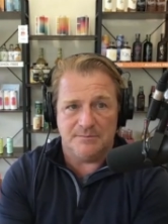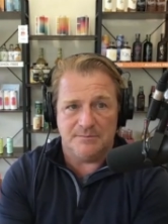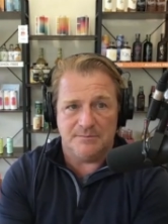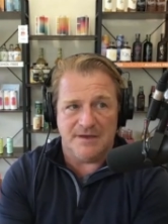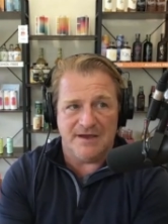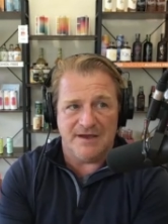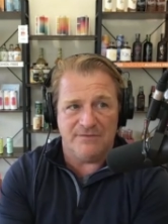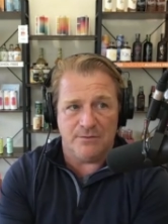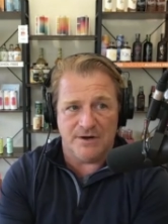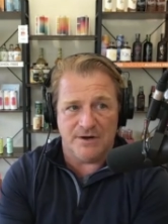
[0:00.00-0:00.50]

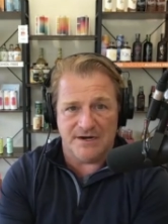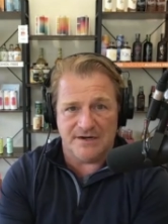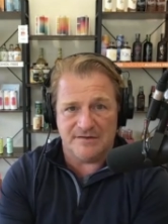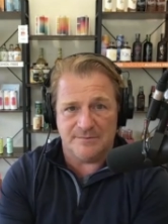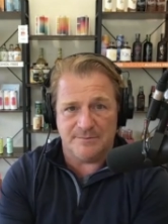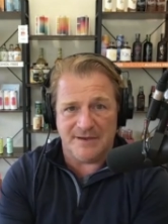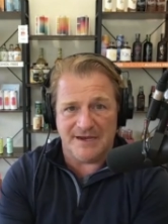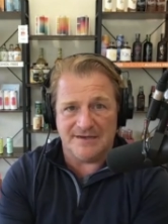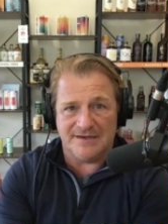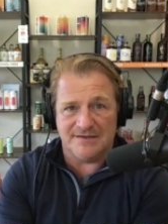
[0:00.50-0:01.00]
everyone
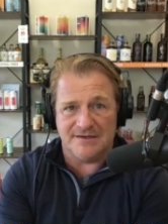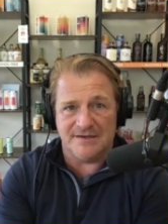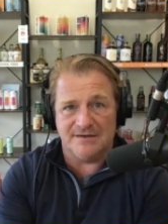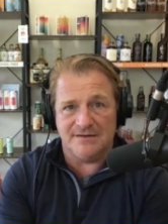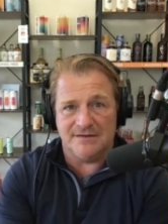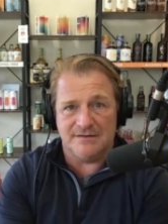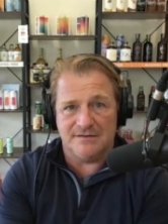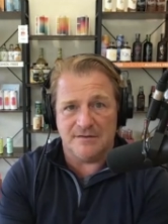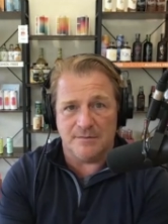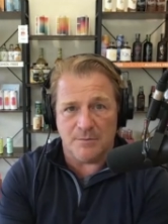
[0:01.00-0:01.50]
expects it
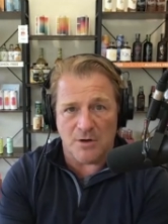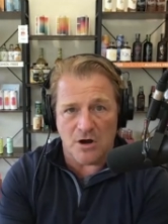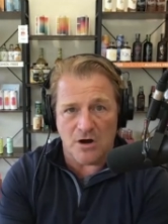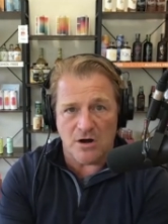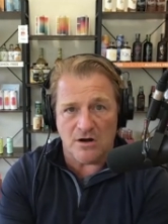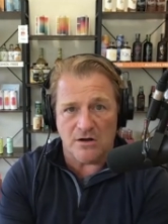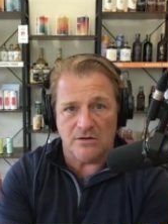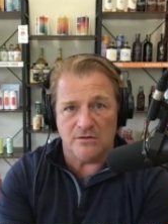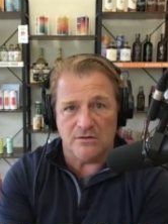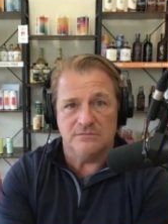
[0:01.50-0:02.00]

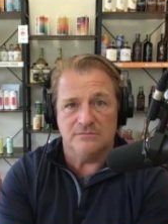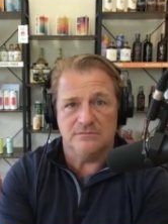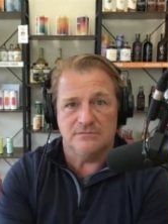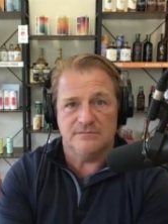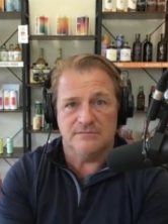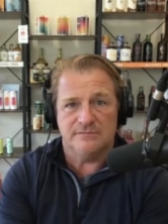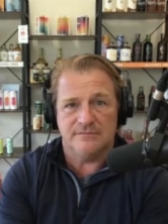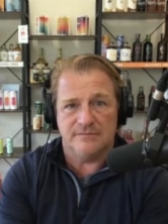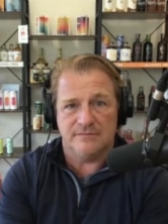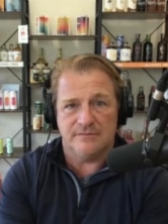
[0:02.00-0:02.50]
tomorrow
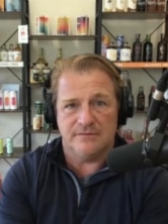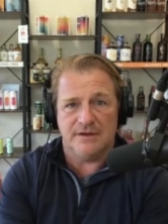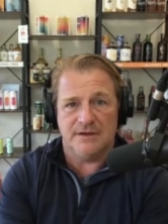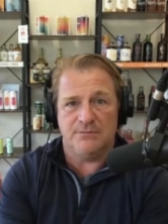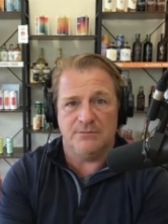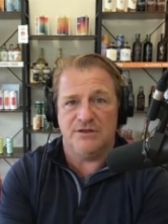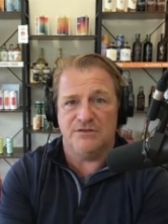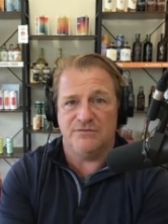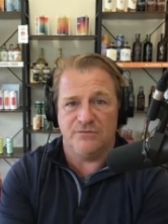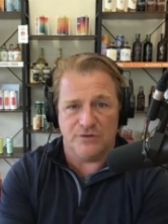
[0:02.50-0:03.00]
and
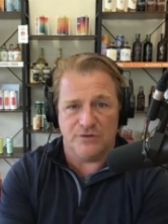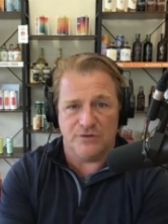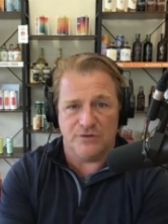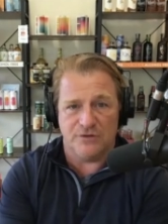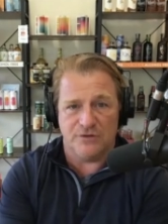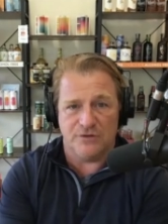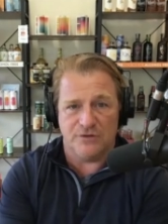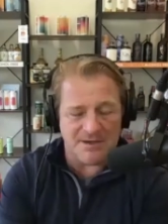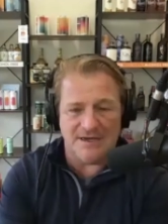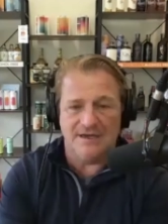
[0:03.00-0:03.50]
with free uh-huh.
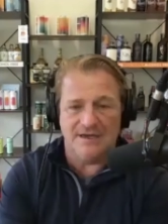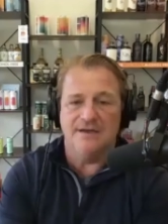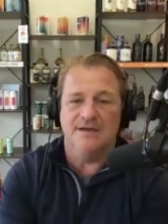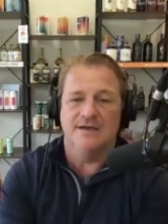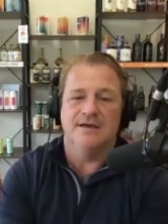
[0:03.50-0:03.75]
shipping.